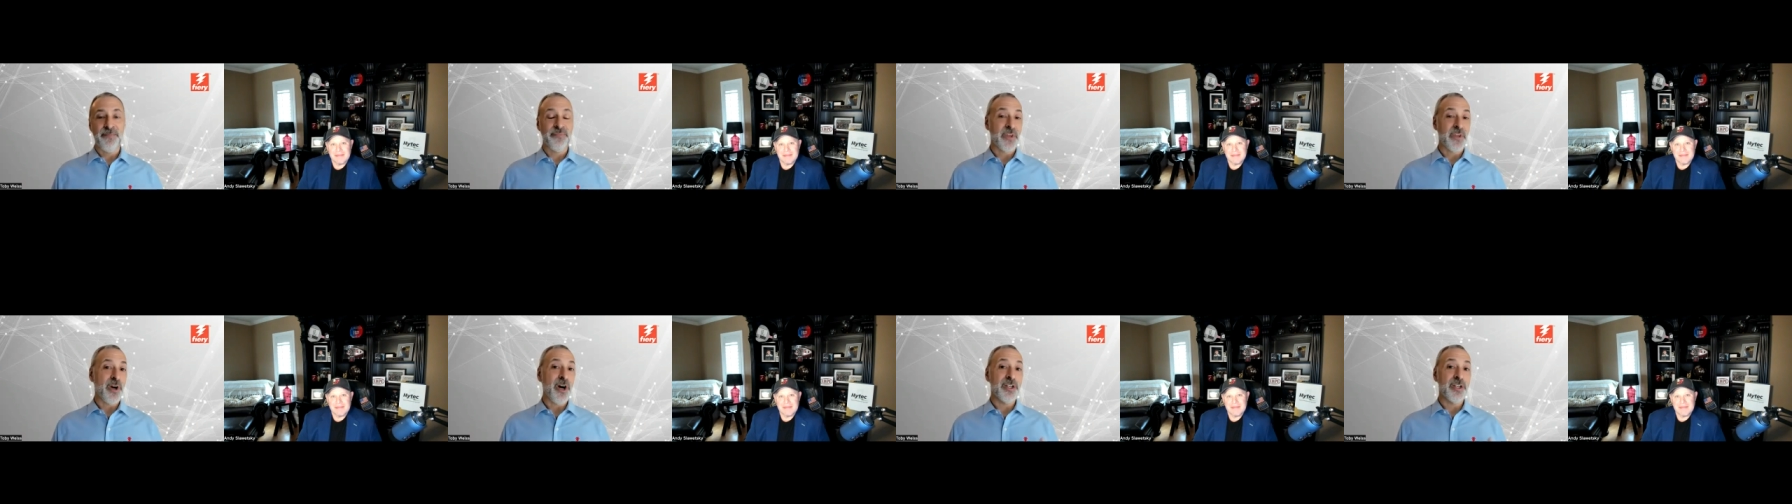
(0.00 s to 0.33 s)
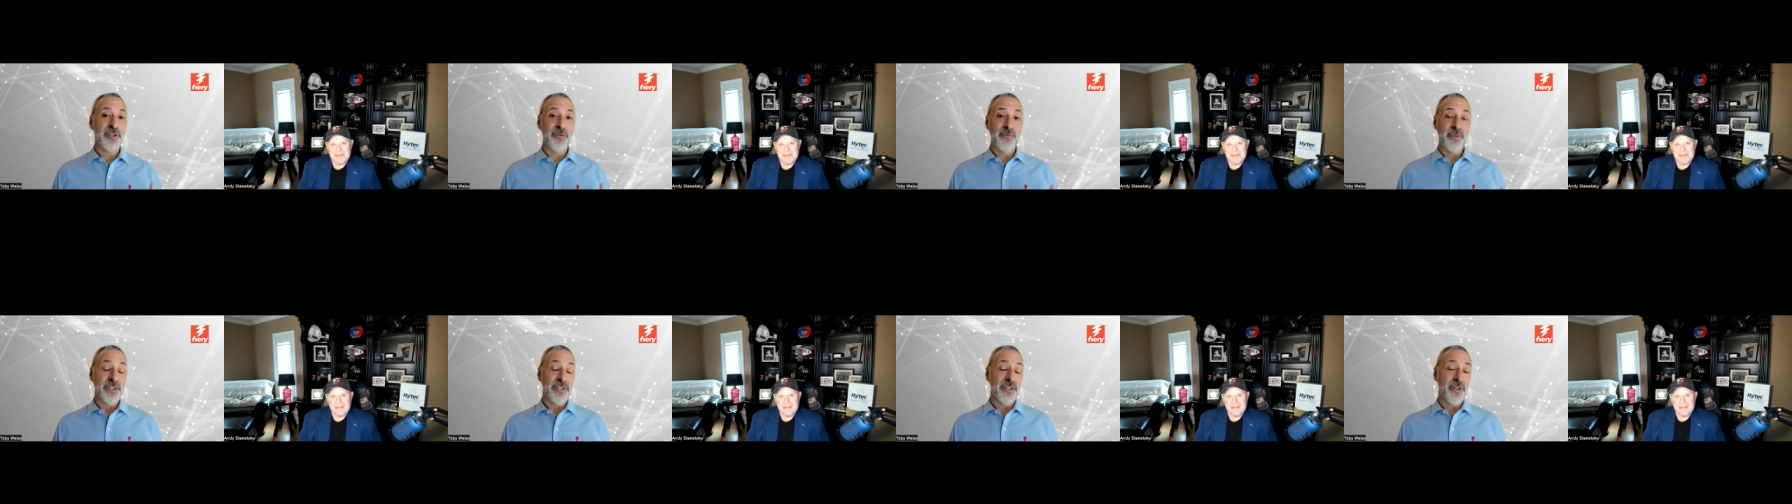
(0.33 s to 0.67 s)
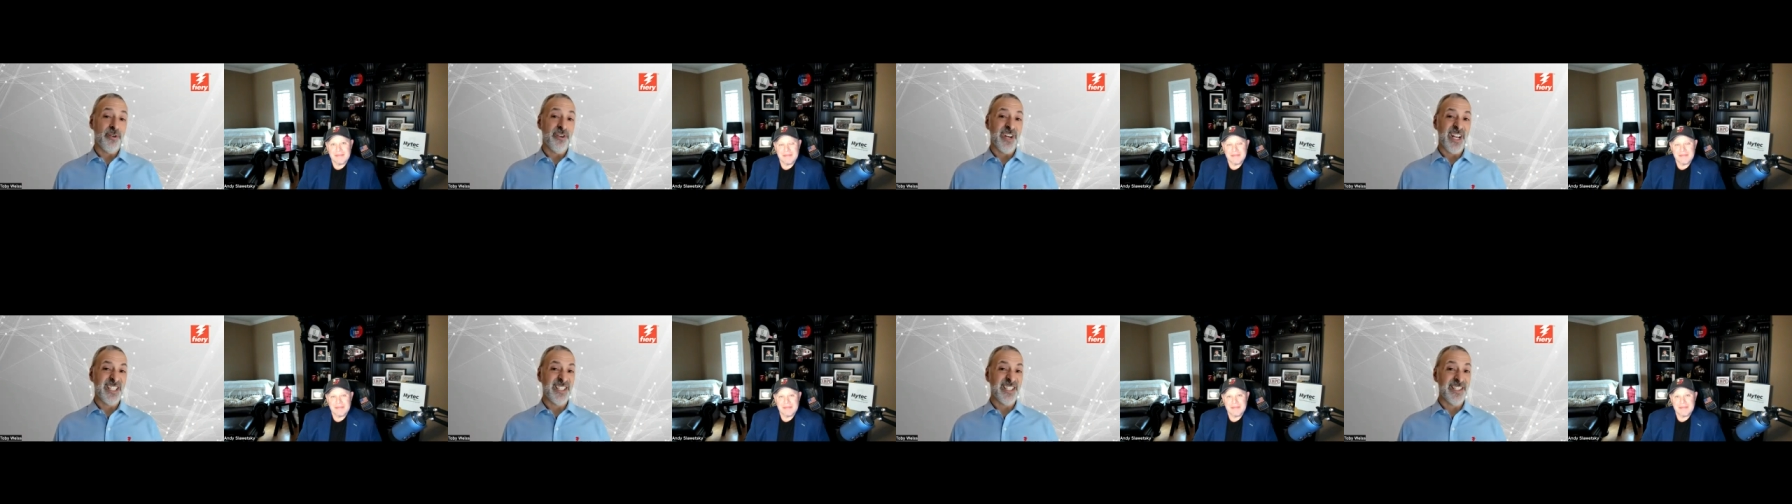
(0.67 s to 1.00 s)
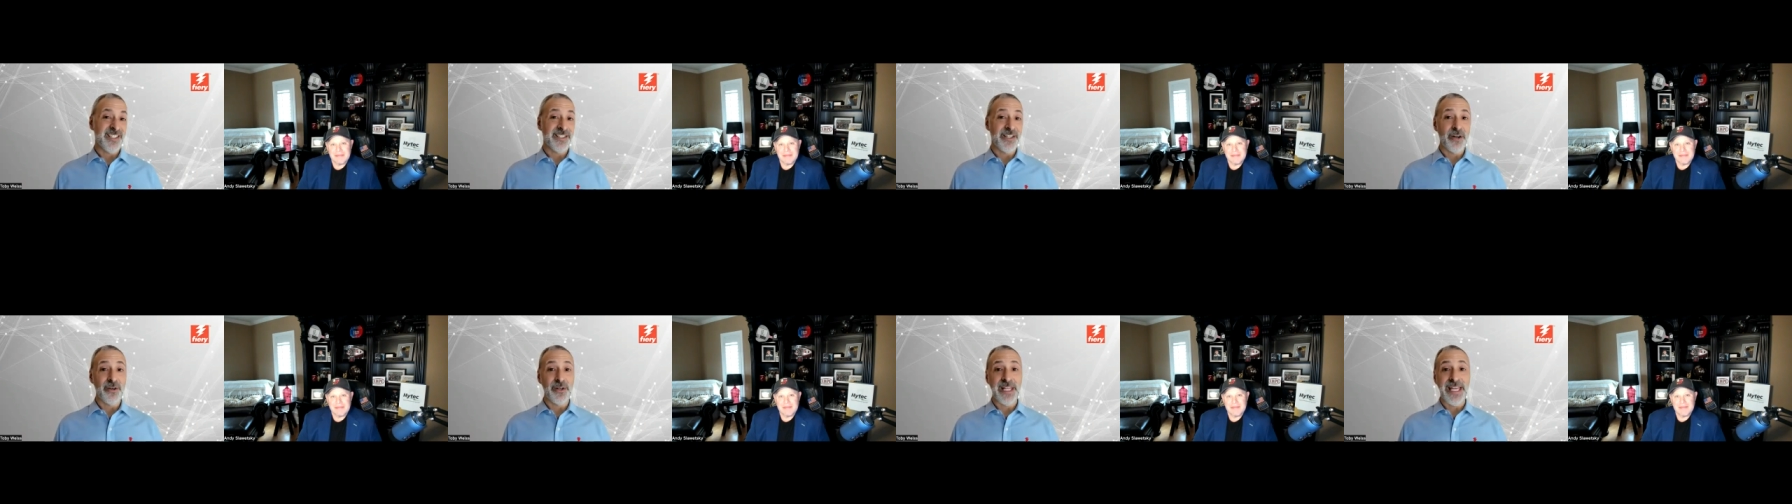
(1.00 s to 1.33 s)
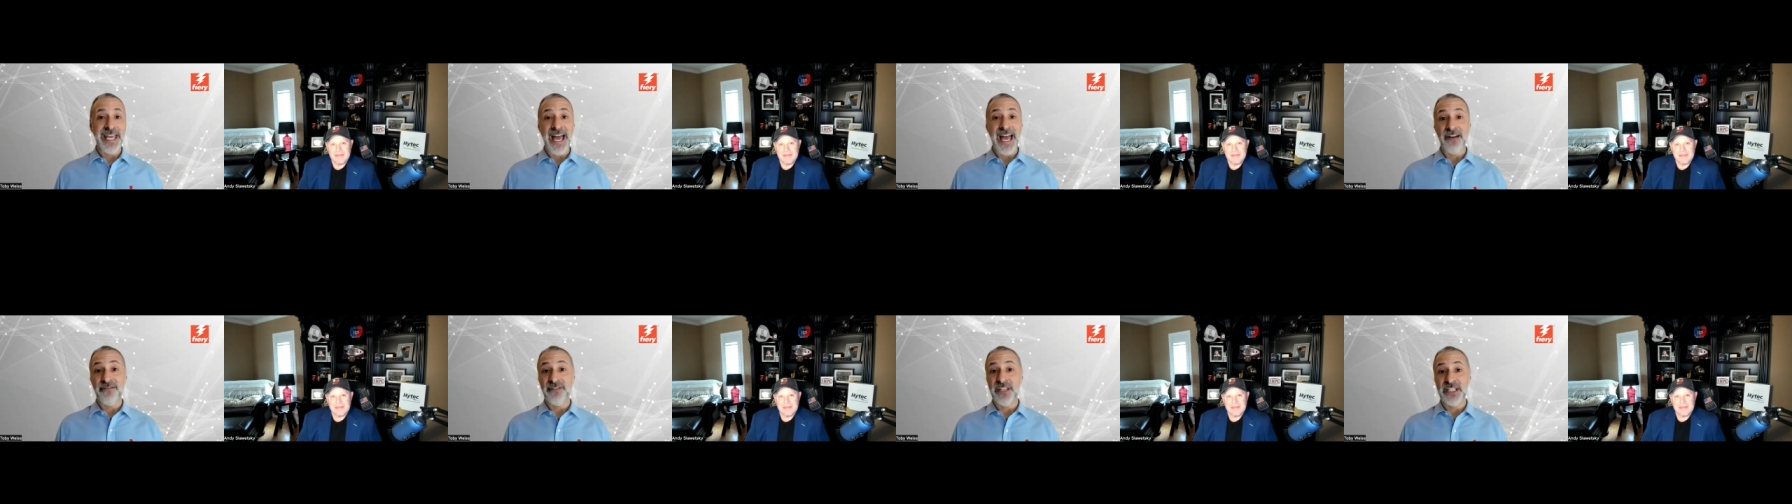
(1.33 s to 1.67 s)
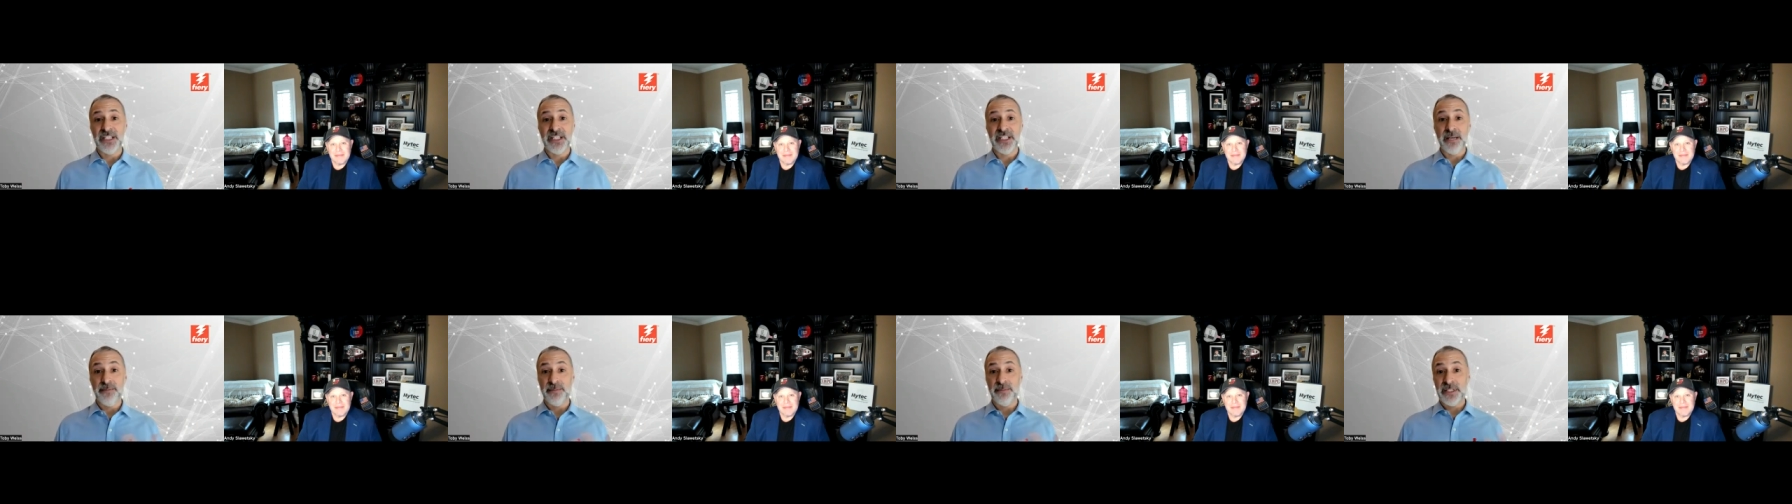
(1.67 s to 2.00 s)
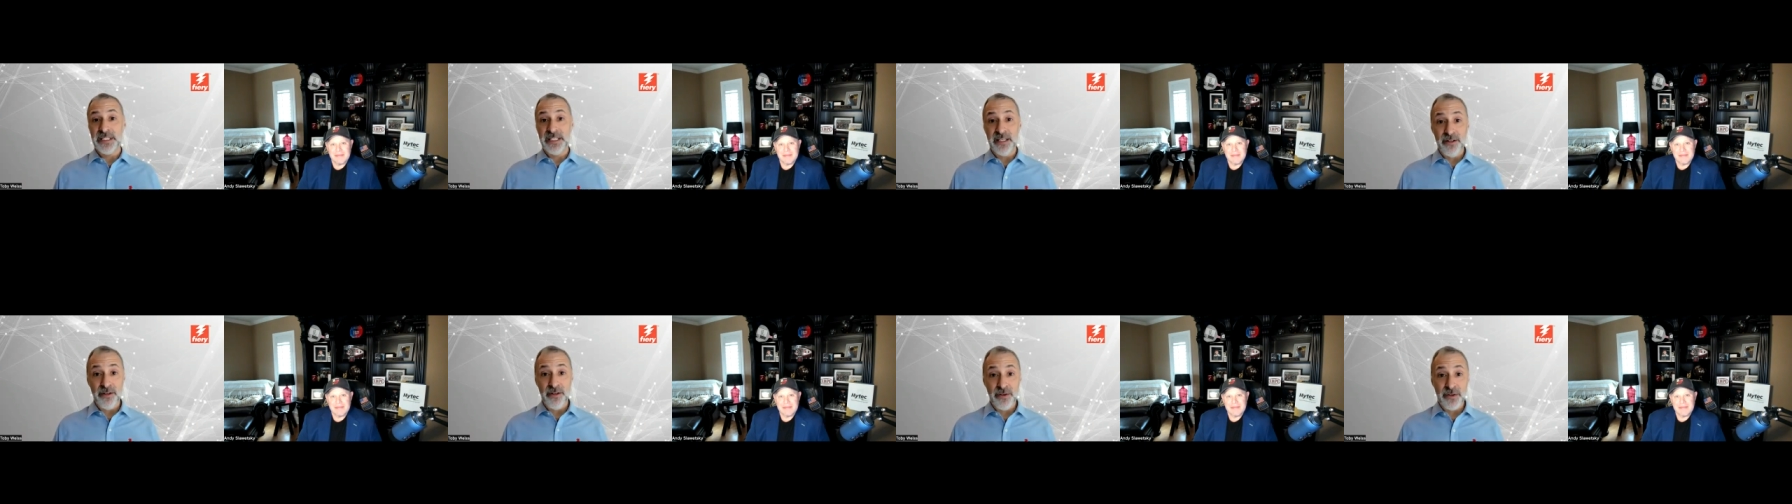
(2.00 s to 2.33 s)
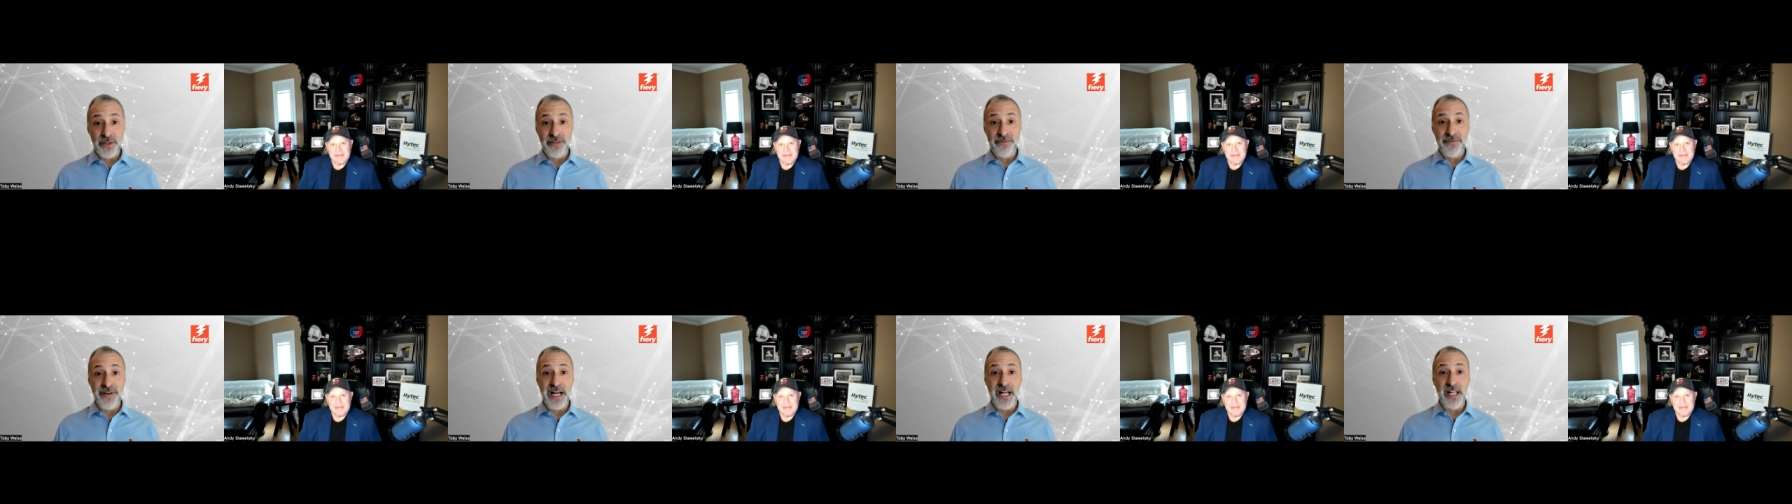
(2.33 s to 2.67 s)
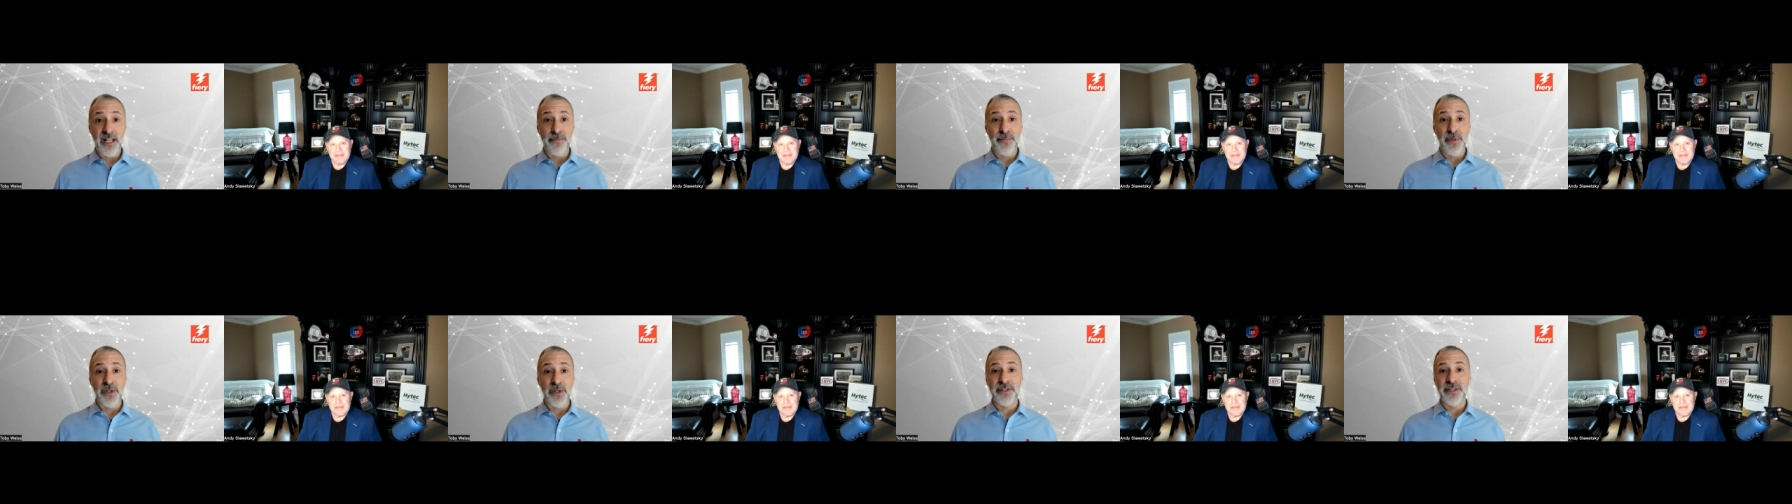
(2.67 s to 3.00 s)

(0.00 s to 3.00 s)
Customers don't necessarily have the same skills available